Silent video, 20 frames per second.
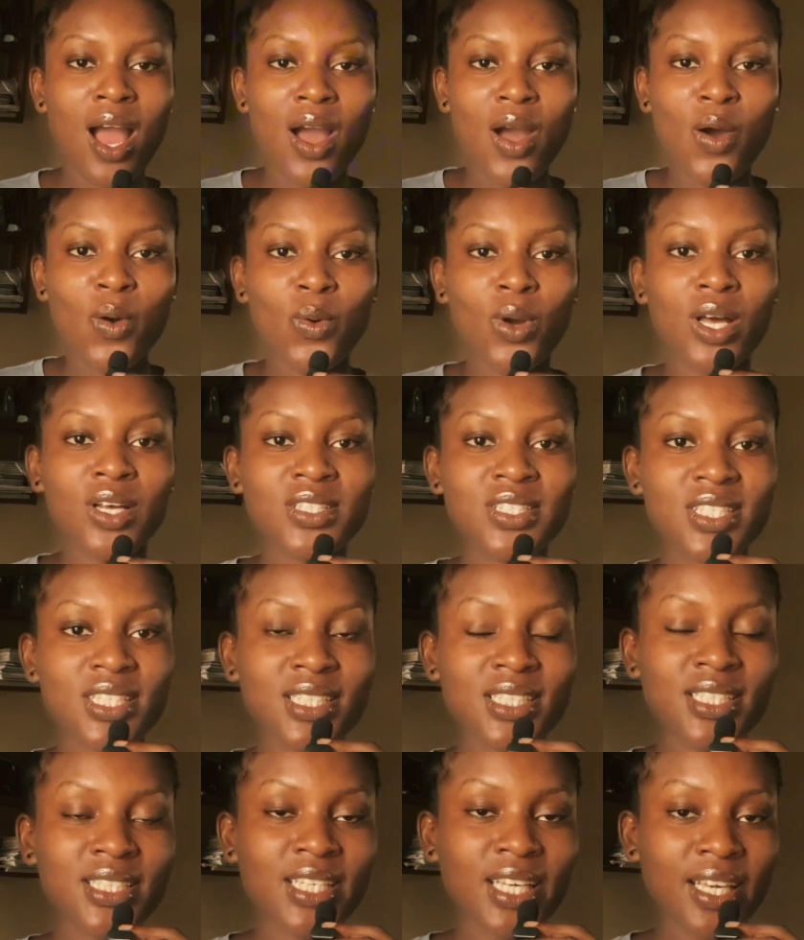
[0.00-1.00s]
Well,
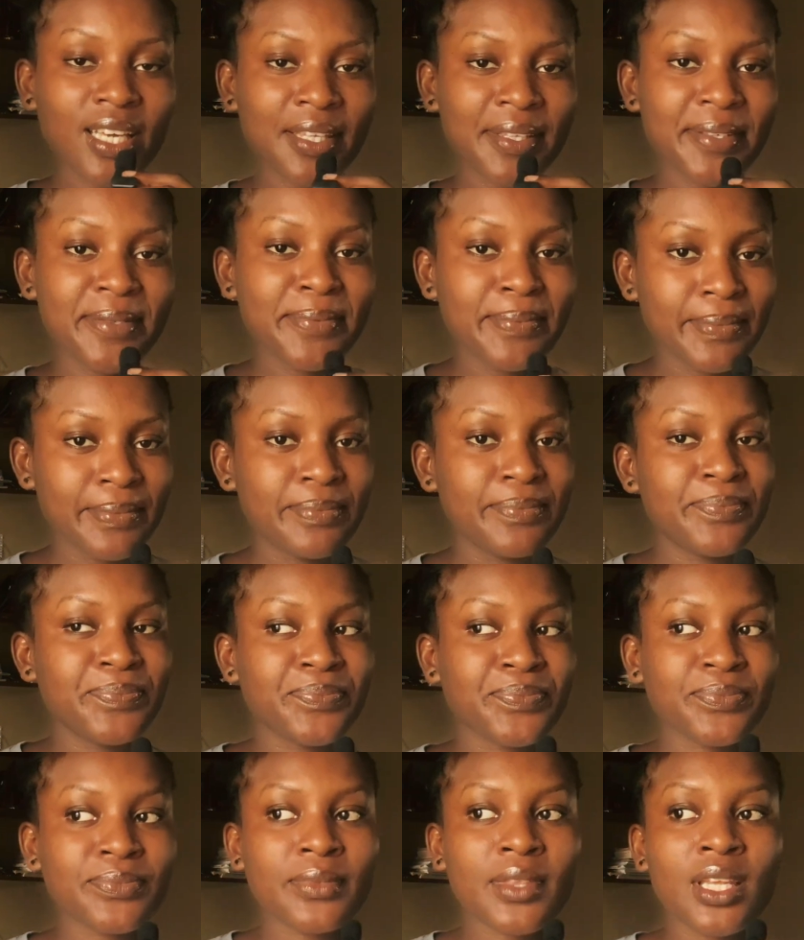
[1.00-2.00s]
today
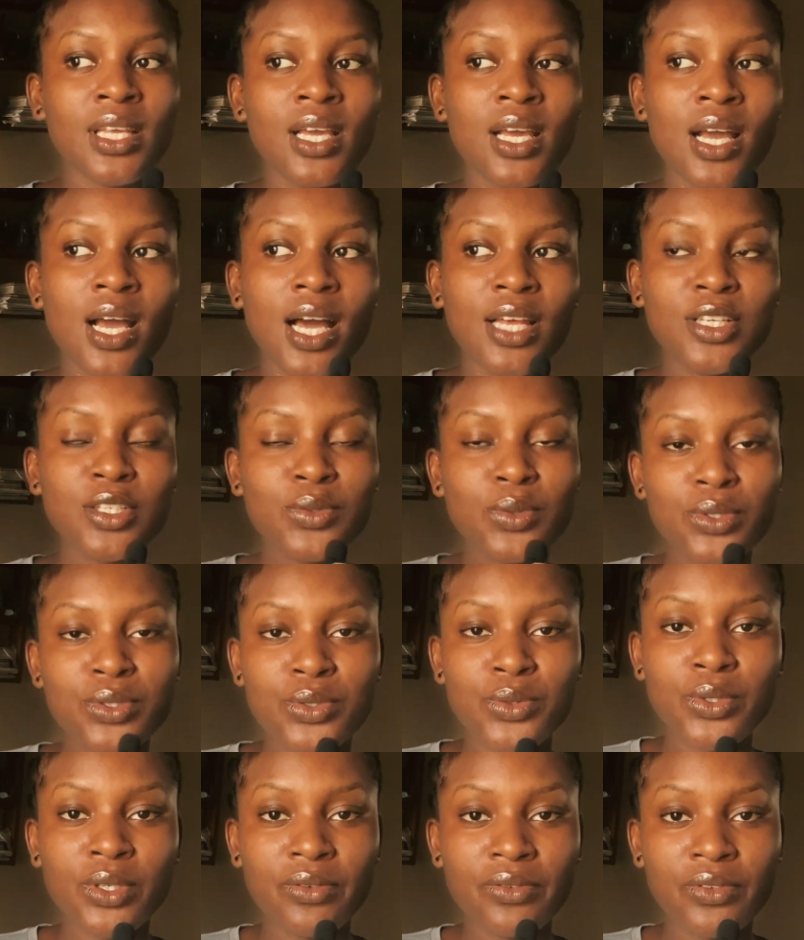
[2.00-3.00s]
I just want to
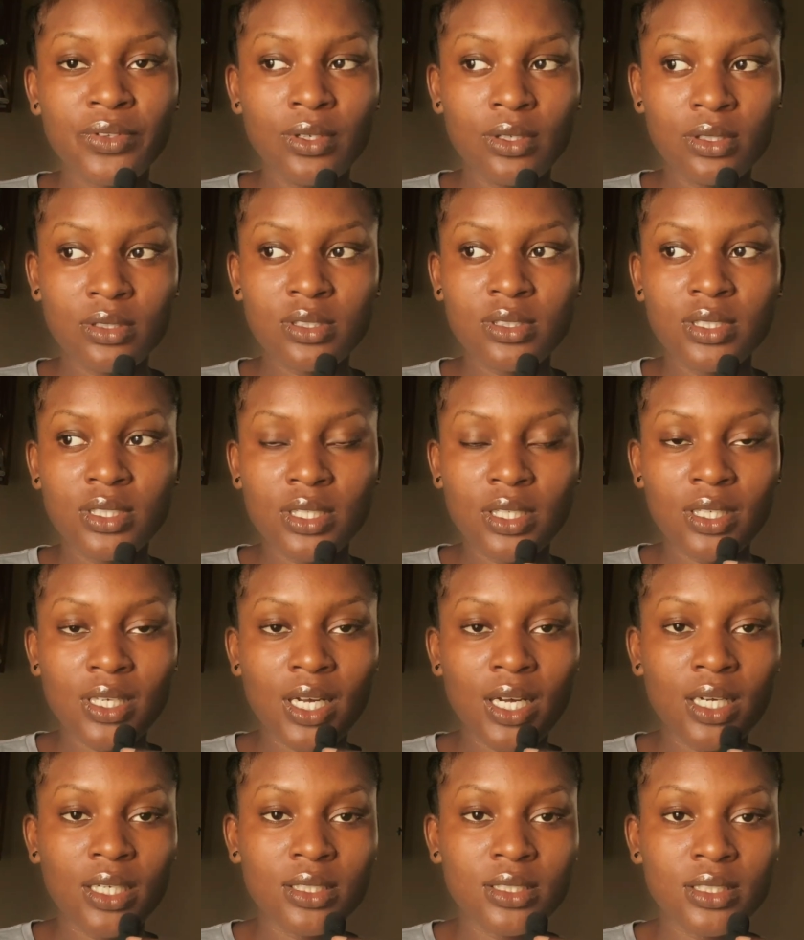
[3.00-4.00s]
do a vlog today,
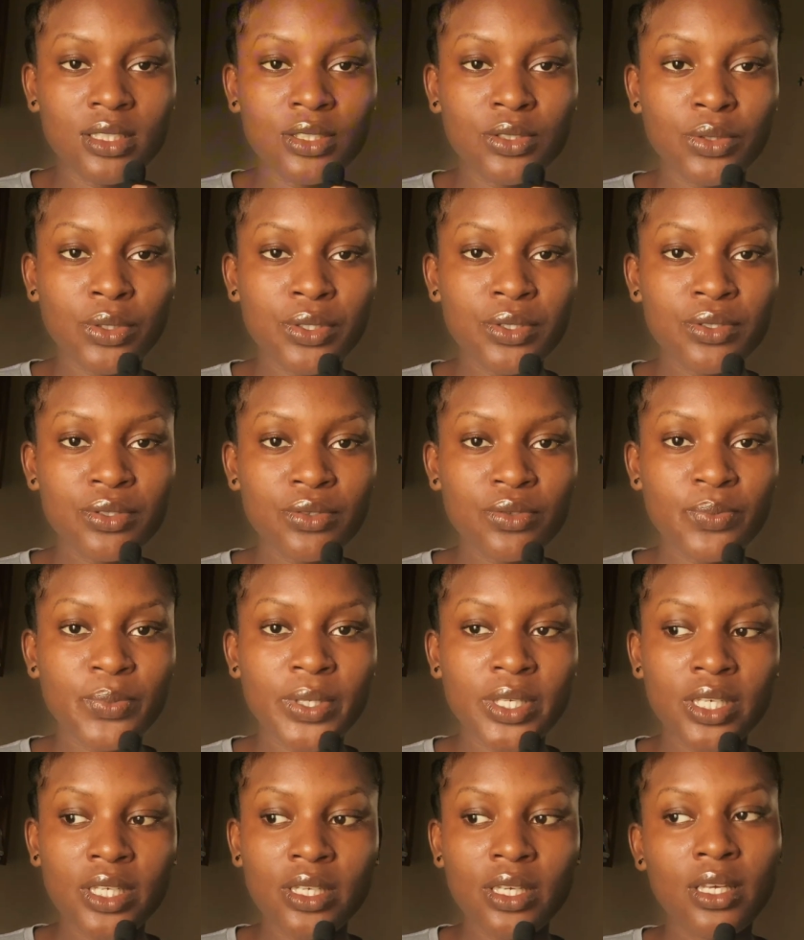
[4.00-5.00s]
and it's going to
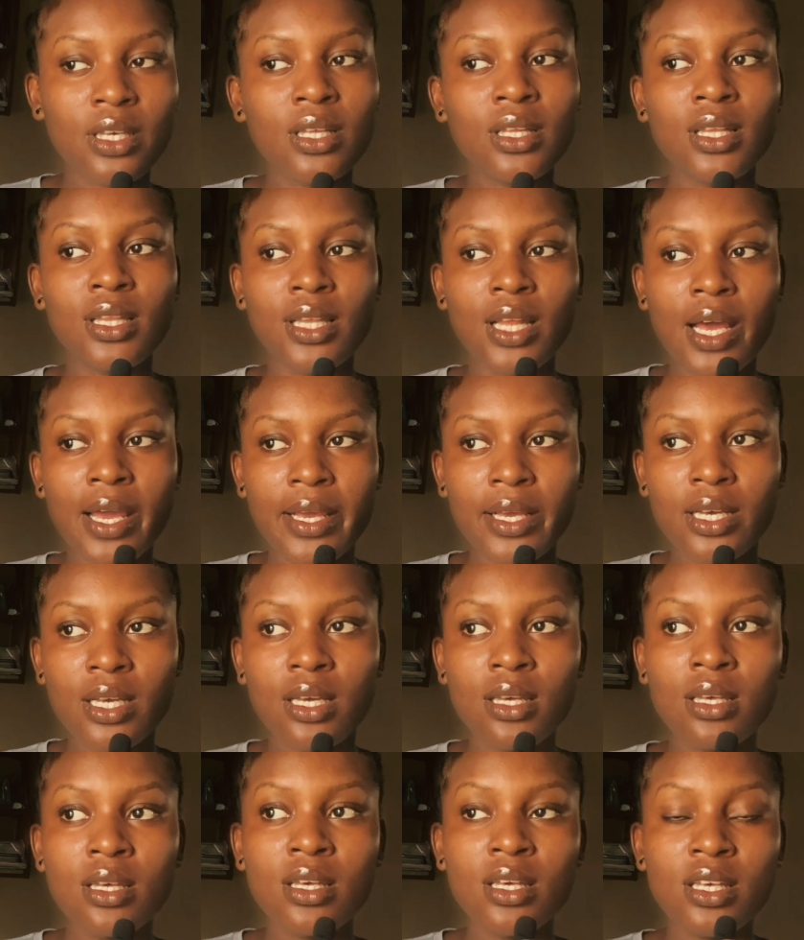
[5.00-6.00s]
be like
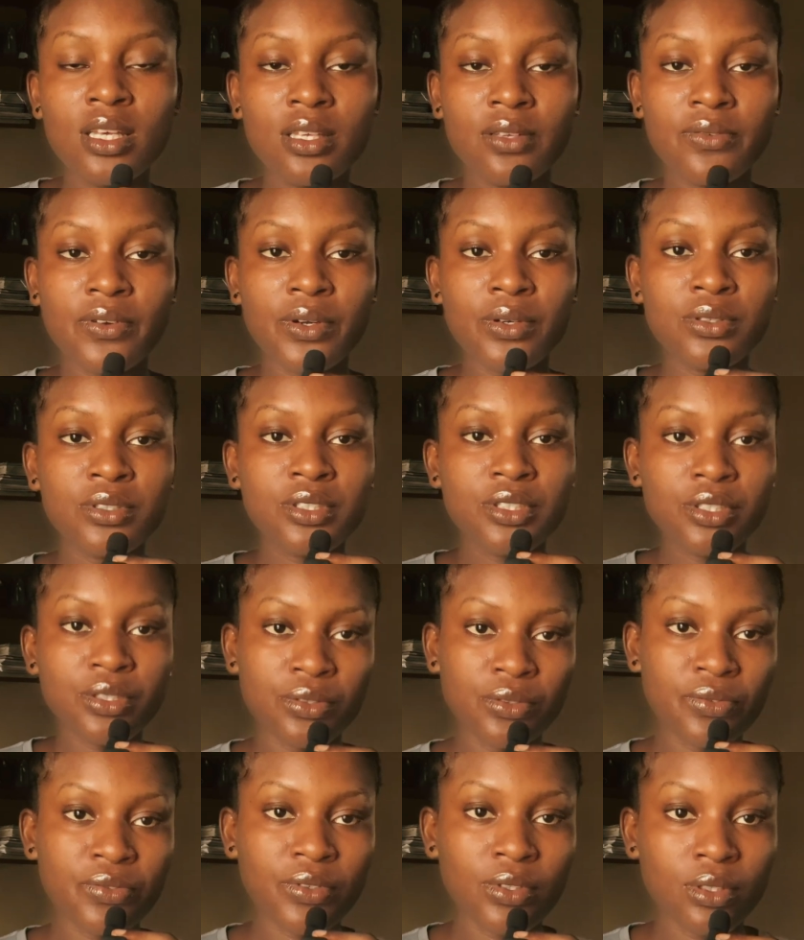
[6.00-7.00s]
a very
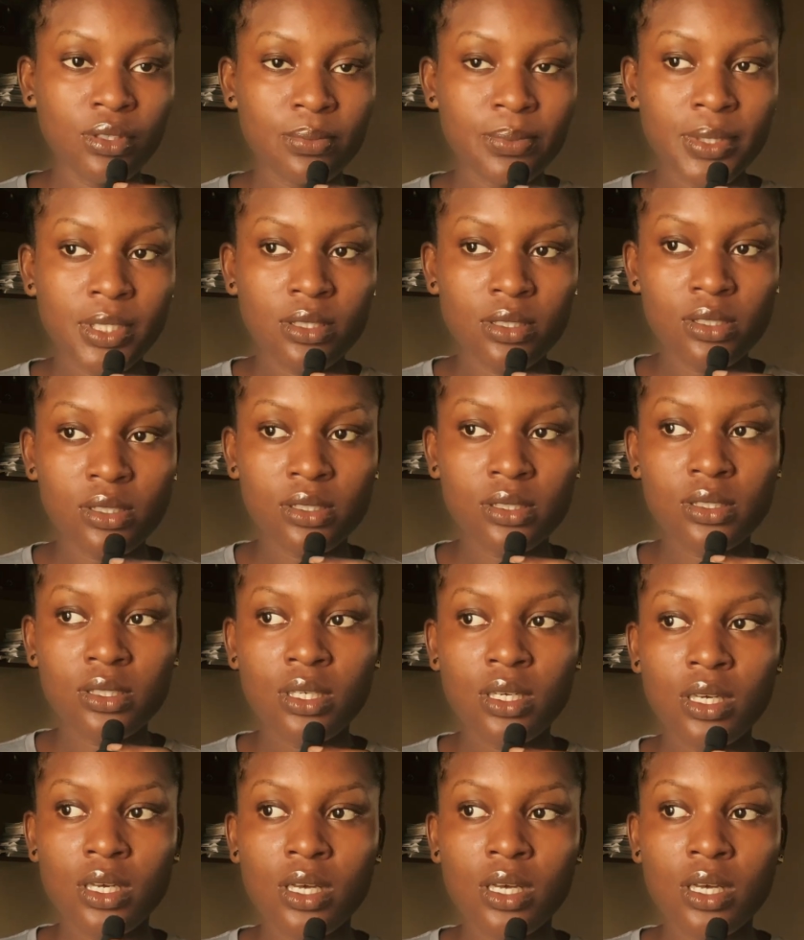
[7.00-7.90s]
chill vlog because